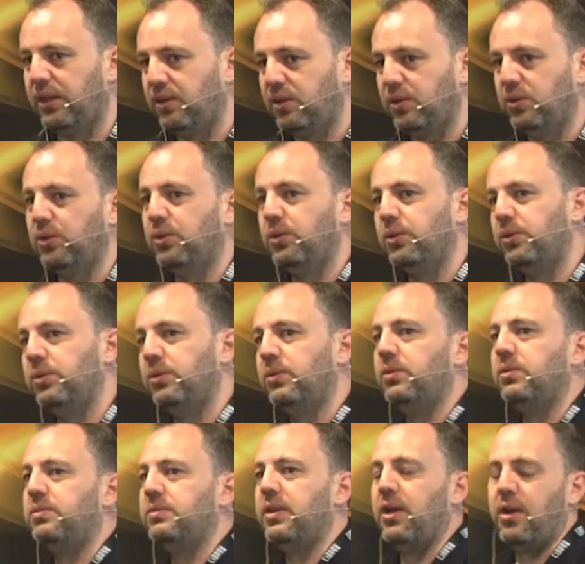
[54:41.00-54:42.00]
ooh,
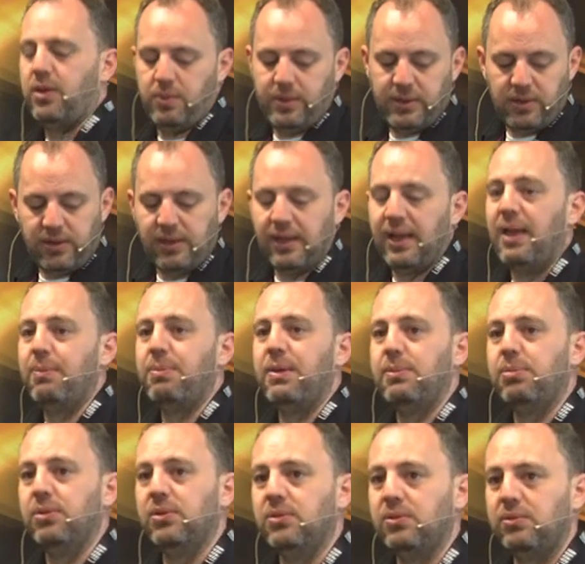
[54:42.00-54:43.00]
no, we're not going to let
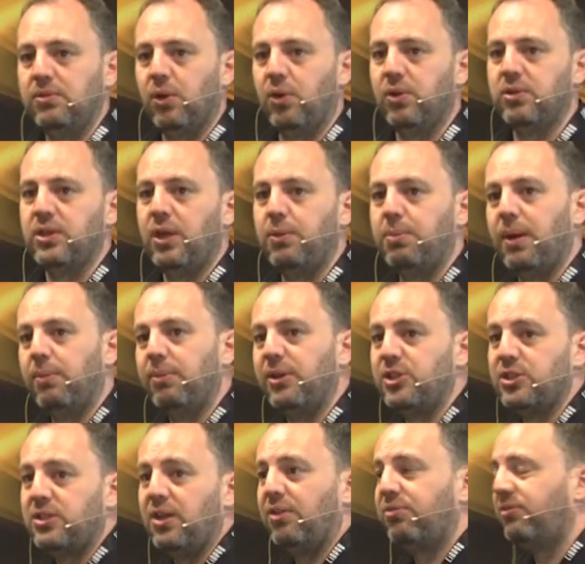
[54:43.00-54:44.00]
people auto-publish
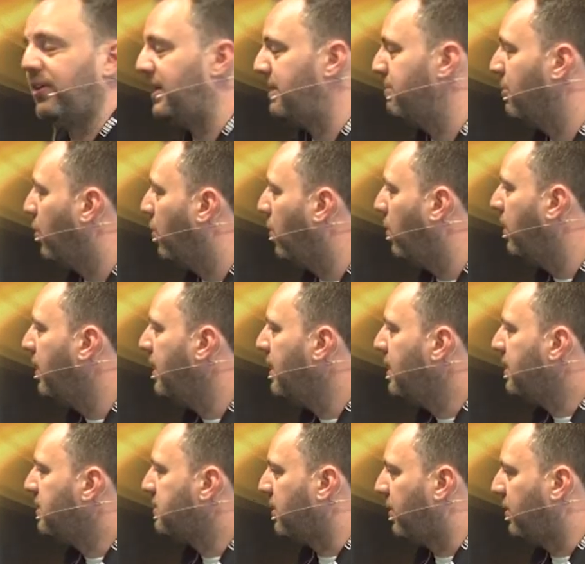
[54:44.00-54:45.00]
stuff anymore.
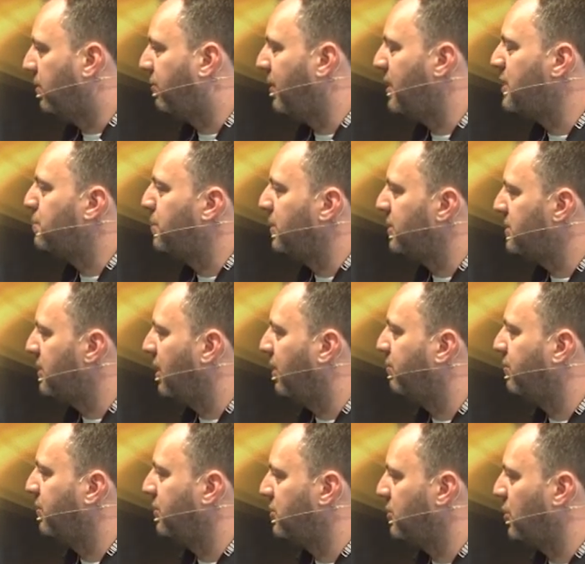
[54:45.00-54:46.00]
So the Facebook stuff
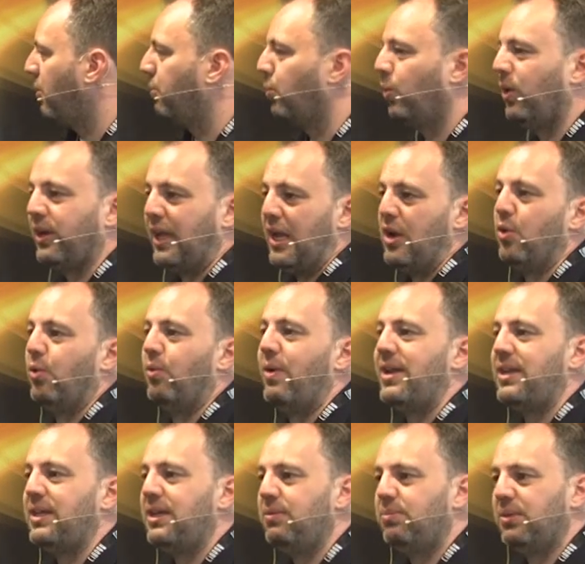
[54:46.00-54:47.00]
has stopped working
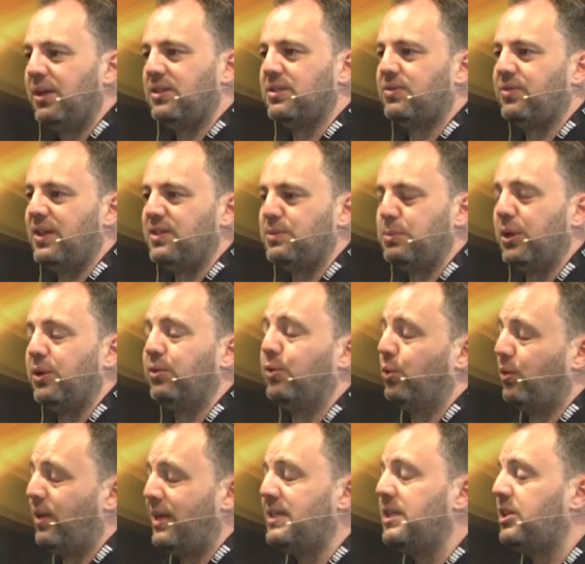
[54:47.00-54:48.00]
already because Facebook have
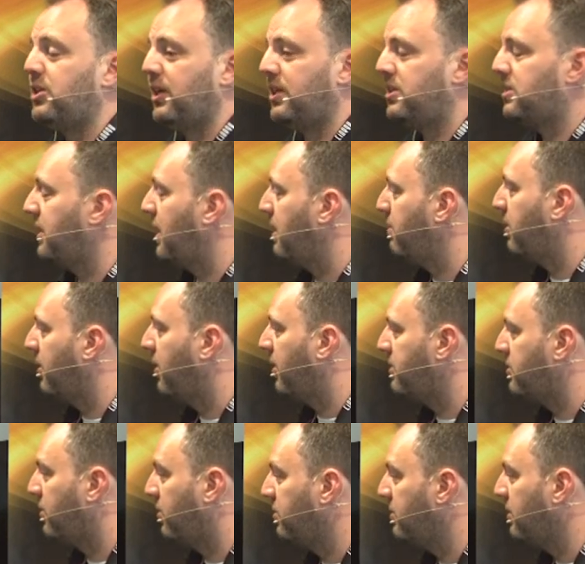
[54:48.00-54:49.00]
already changed the APIs
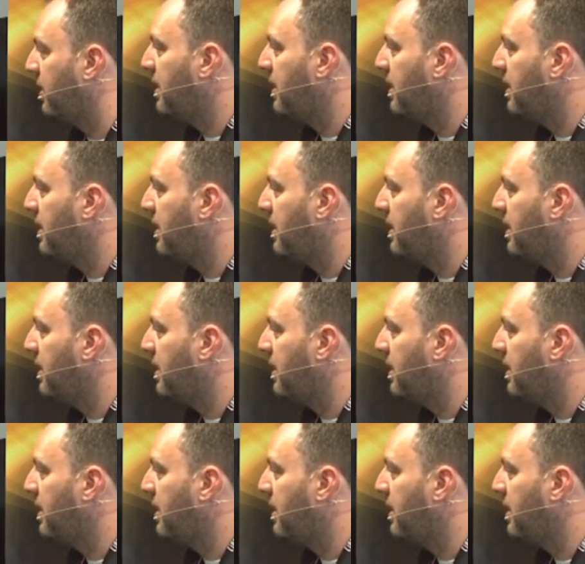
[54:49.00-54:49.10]
on it.